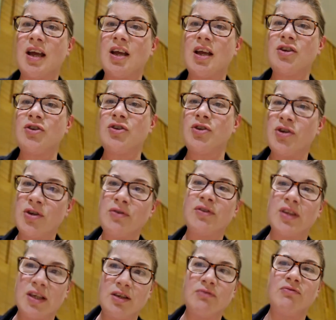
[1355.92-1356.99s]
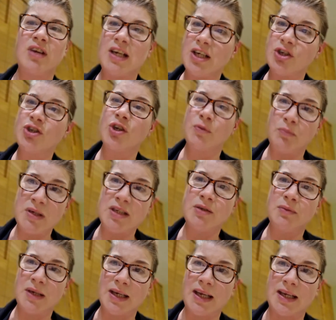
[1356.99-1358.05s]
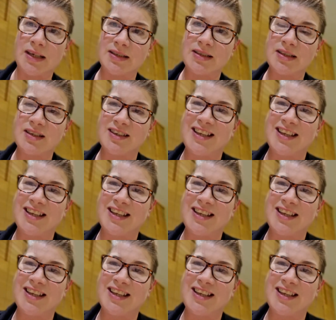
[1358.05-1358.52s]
do you think you really should be doing it?